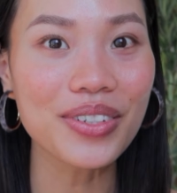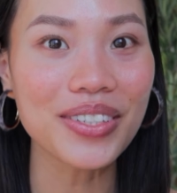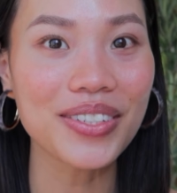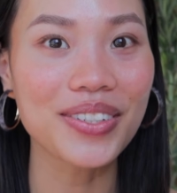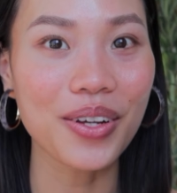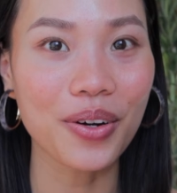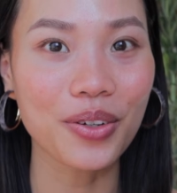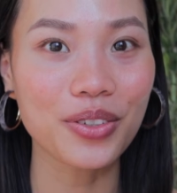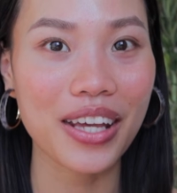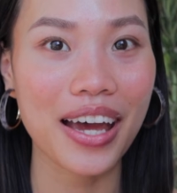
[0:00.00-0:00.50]

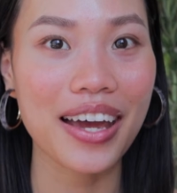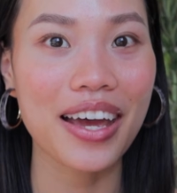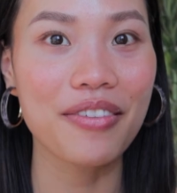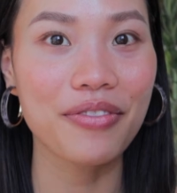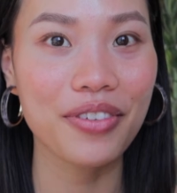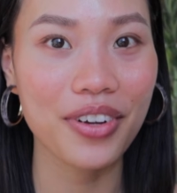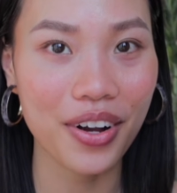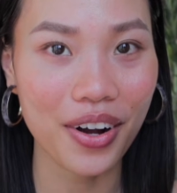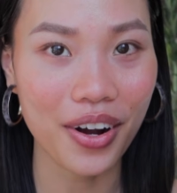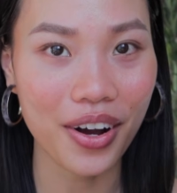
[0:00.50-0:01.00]
results I
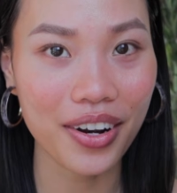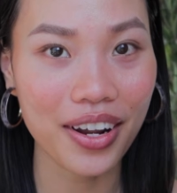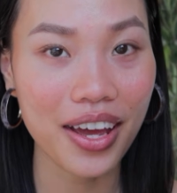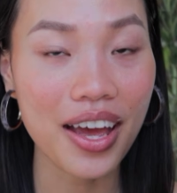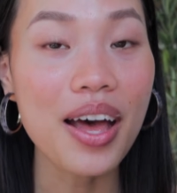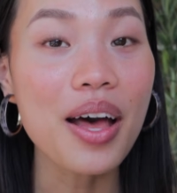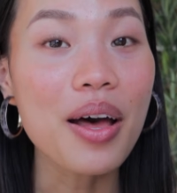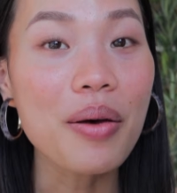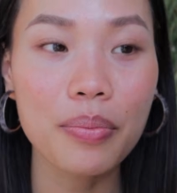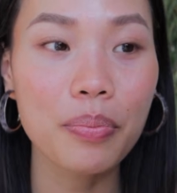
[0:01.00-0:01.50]
have got,
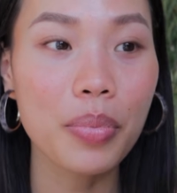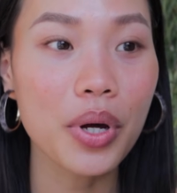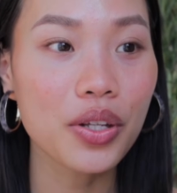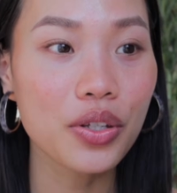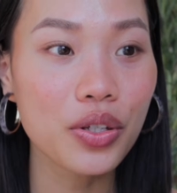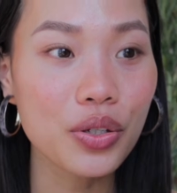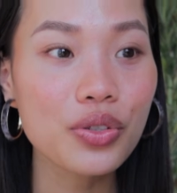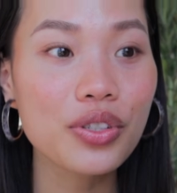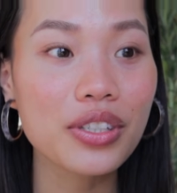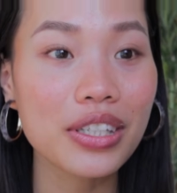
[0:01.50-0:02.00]
but
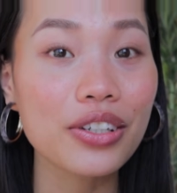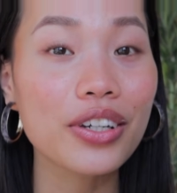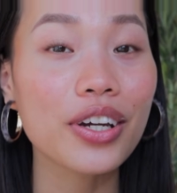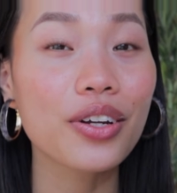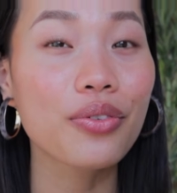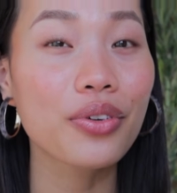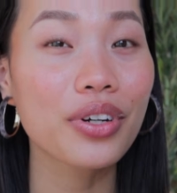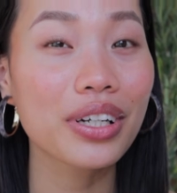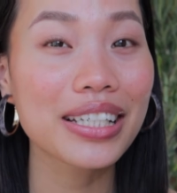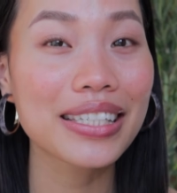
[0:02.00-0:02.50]
you still
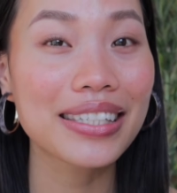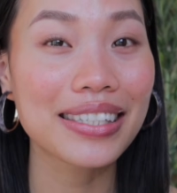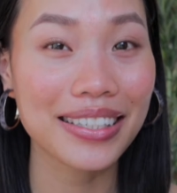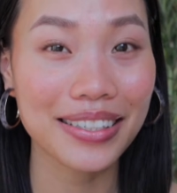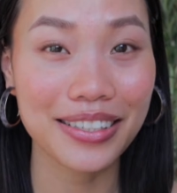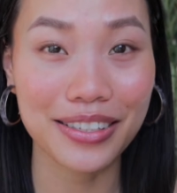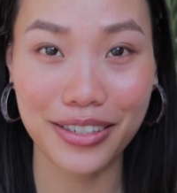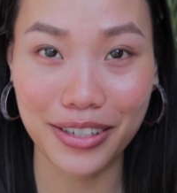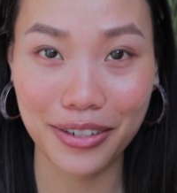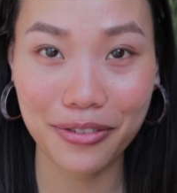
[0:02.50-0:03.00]
can really see
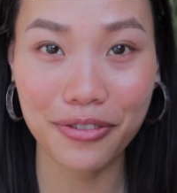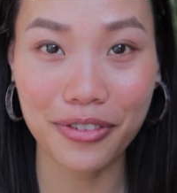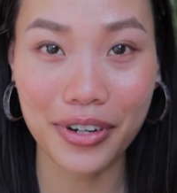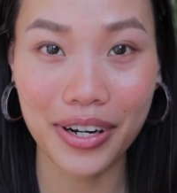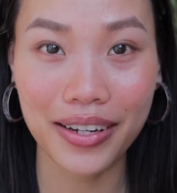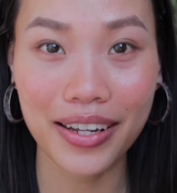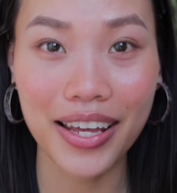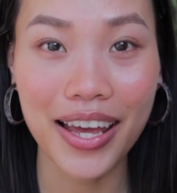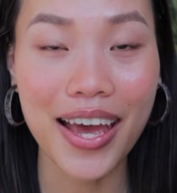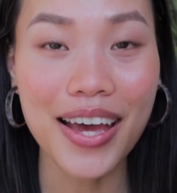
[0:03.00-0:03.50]
the
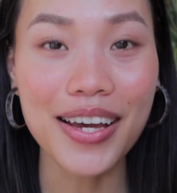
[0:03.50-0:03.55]
difference.